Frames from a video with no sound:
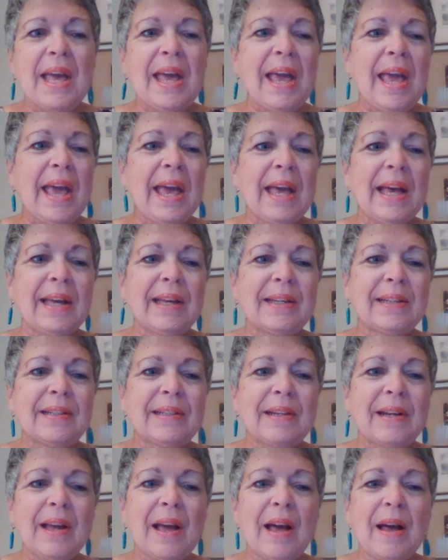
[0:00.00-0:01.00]

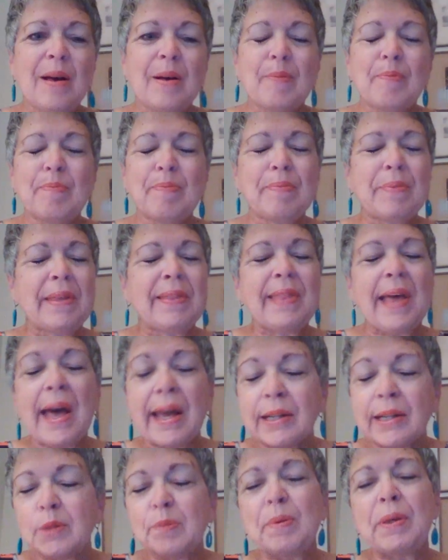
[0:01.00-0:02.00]
And
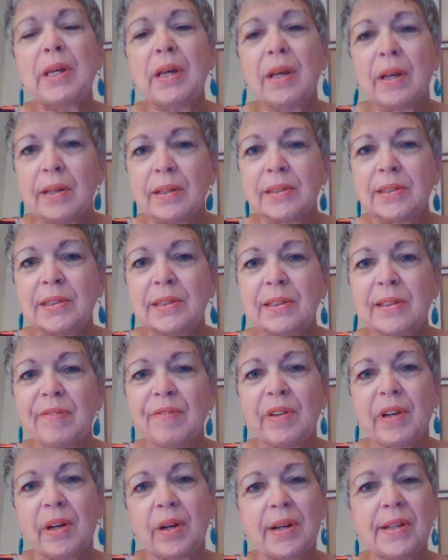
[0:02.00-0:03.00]
that is because the
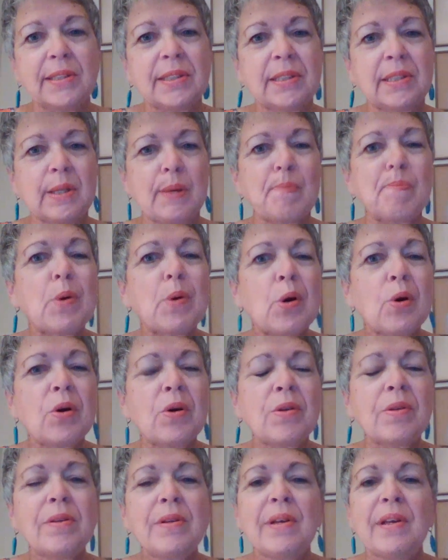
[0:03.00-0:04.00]
very
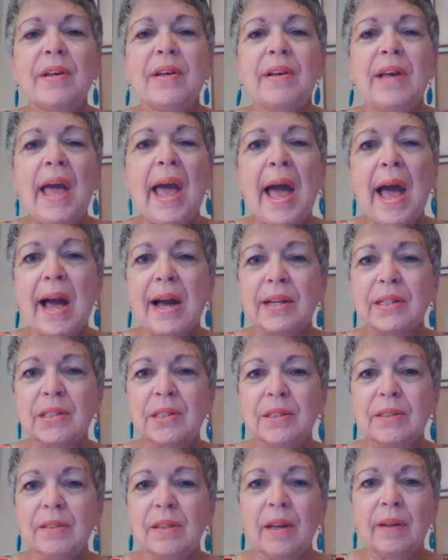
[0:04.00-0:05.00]
simple
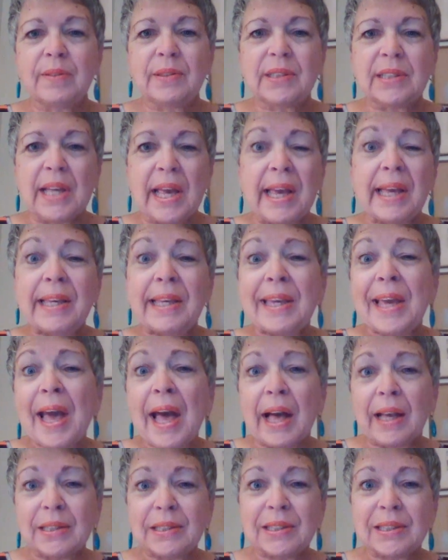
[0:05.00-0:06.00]
act of saying
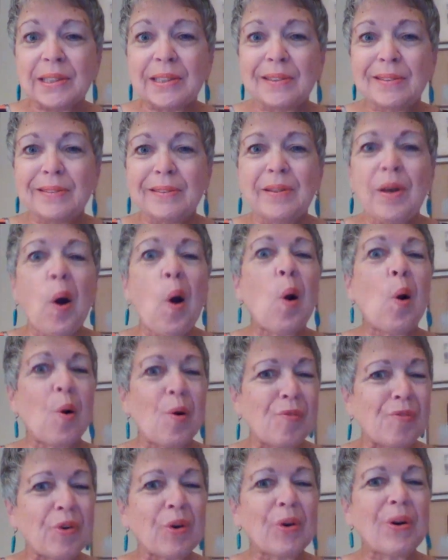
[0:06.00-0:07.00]
yes
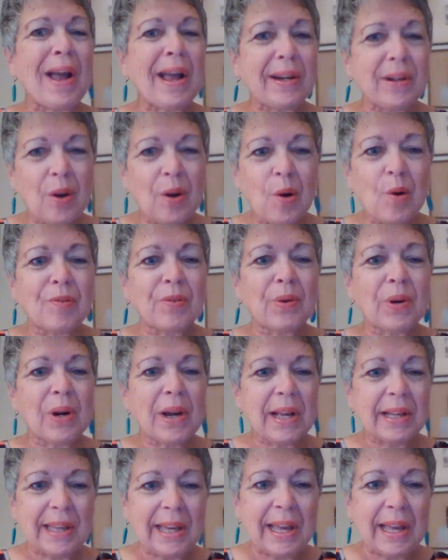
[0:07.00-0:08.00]
over and over
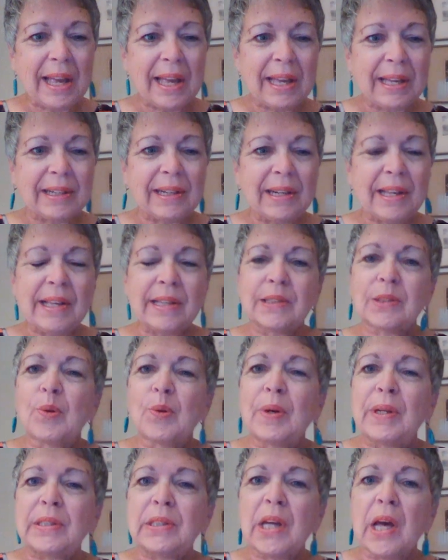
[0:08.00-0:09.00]
again is
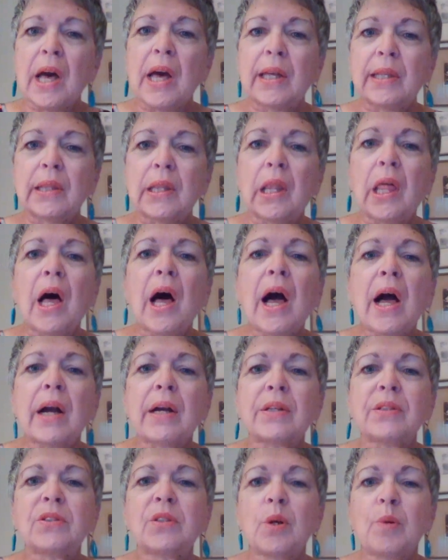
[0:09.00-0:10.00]
going to
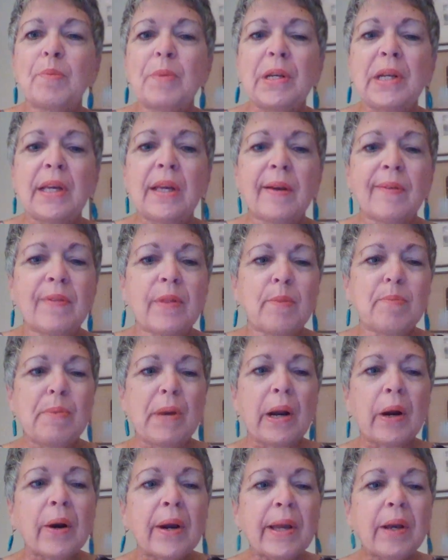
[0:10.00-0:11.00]
unlock so many of the
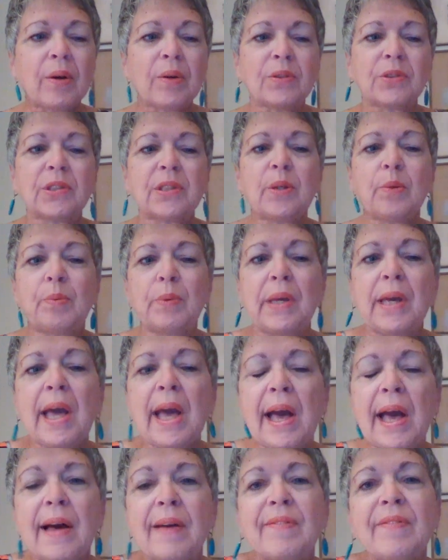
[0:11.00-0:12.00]
barriers that we
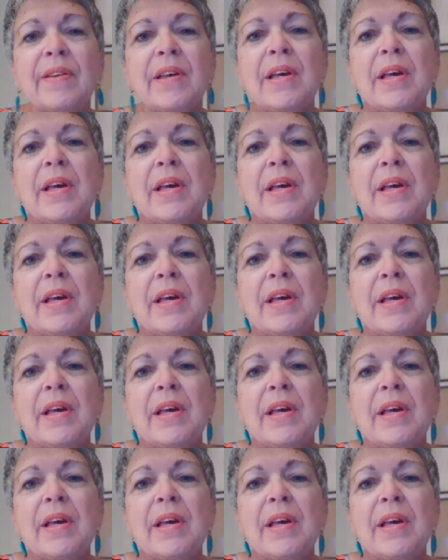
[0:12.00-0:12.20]
have